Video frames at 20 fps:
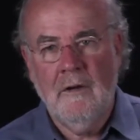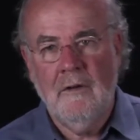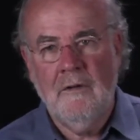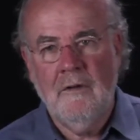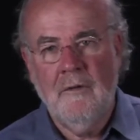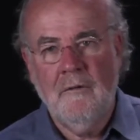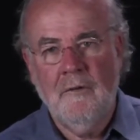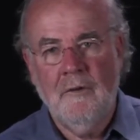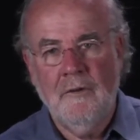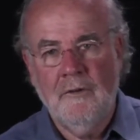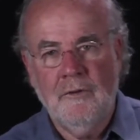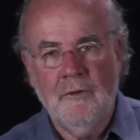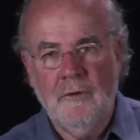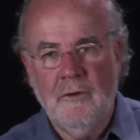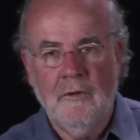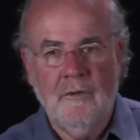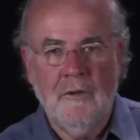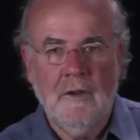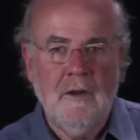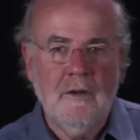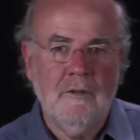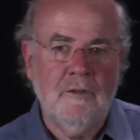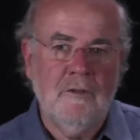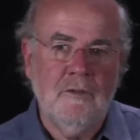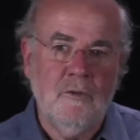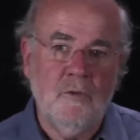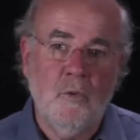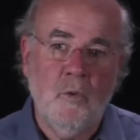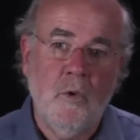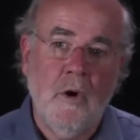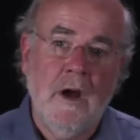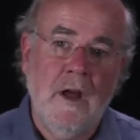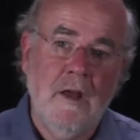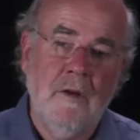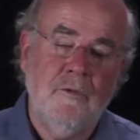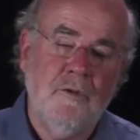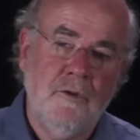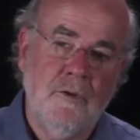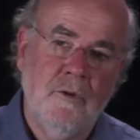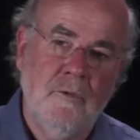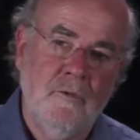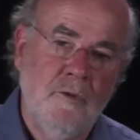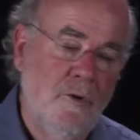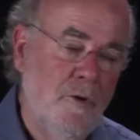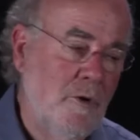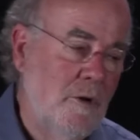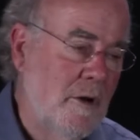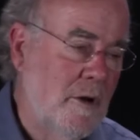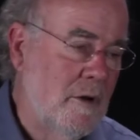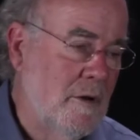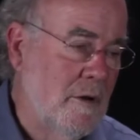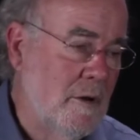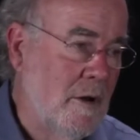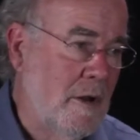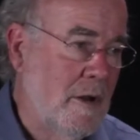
different sort of things as a way of sort of learning